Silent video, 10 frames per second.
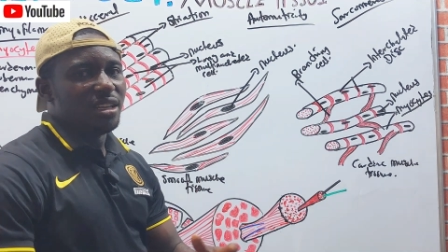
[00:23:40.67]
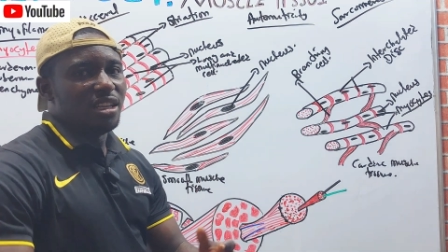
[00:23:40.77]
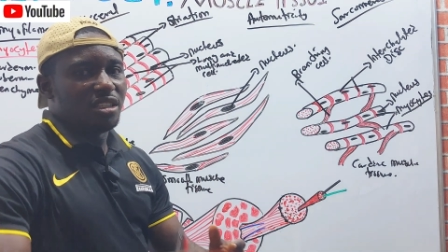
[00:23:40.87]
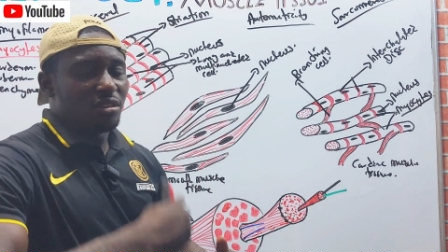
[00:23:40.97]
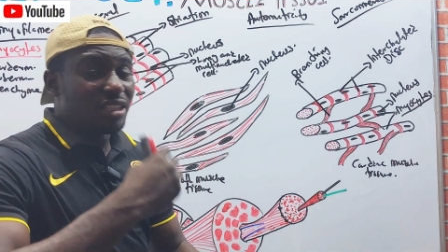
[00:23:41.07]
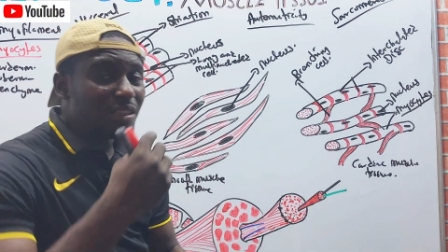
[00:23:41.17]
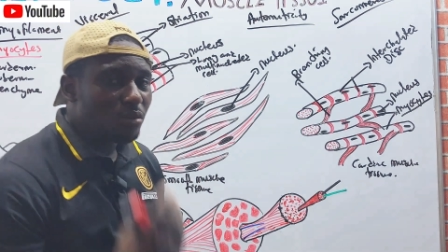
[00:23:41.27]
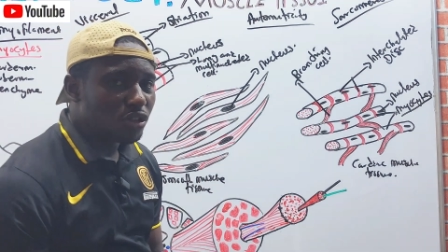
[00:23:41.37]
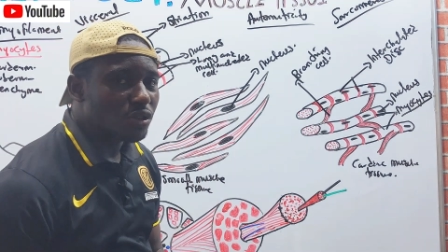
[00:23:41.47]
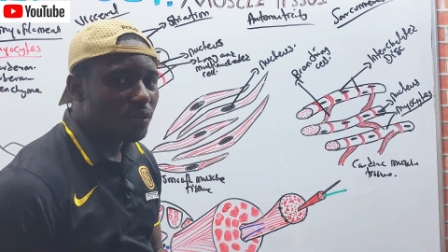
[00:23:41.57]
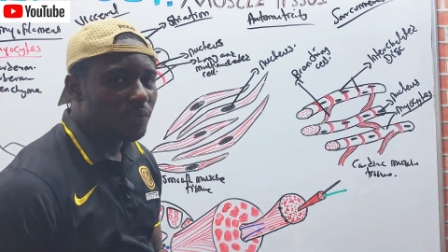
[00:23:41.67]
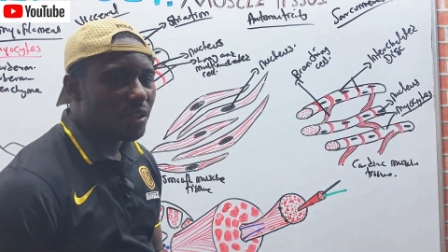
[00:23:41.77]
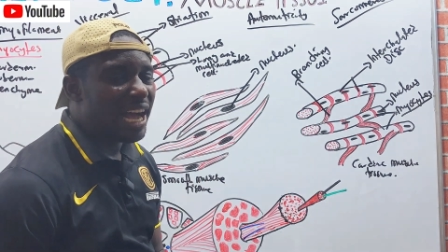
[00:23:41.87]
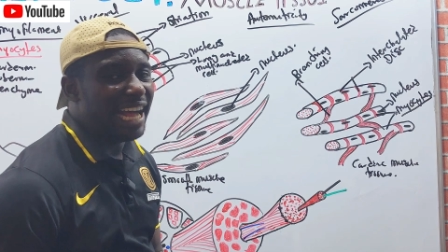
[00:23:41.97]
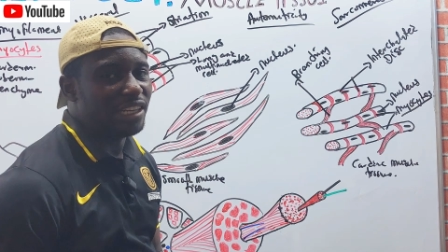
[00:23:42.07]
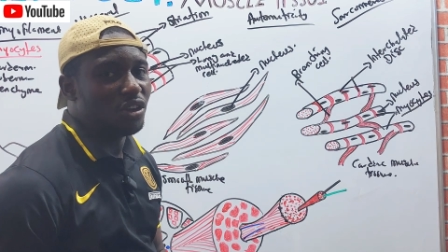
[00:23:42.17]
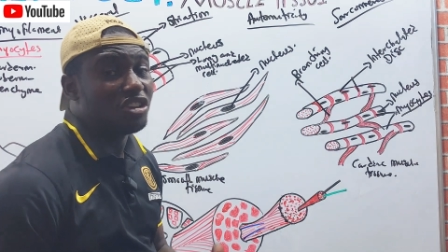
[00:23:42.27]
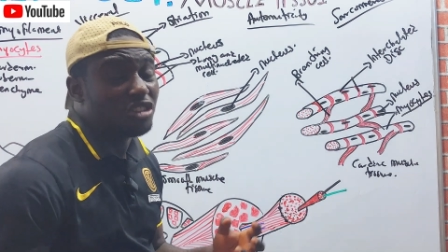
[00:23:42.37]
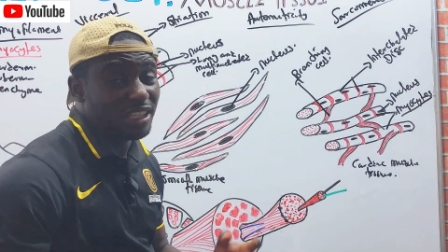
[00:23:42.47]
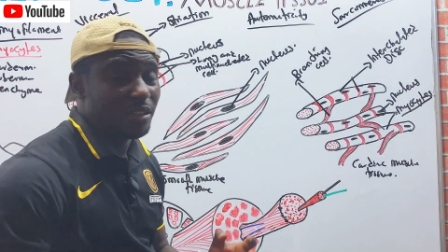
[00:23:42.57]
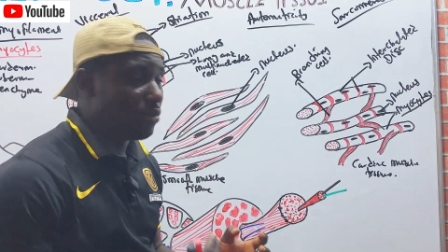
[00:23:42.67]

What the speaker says: a striated muscle and non-striated